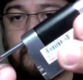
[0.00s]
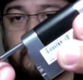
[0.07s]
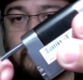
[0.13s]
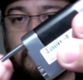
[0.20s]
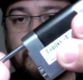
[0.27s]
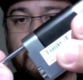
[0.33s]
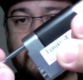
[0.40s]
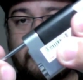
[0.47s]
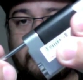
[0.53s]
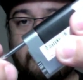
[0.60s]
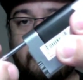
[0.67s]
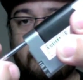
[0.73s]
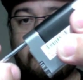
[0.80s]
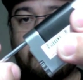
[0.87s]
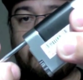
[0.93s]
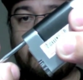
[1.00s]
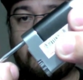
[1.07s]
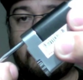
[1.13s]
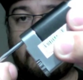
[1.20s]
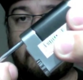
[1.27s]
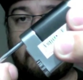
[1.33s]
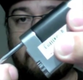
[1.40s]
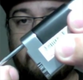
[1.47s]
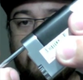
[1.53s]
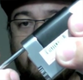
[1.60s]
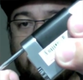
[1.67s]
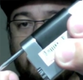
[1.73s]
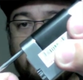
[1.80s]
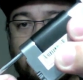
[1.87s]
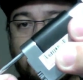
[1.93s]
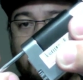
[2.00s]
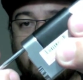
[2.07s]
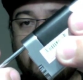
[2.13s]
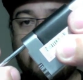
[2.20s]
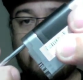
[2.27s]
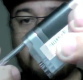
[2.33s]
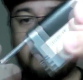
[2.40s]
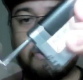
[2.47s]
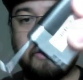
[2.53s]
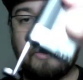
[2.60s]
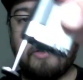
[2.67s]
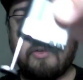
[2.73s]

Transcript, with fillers: you just turn it and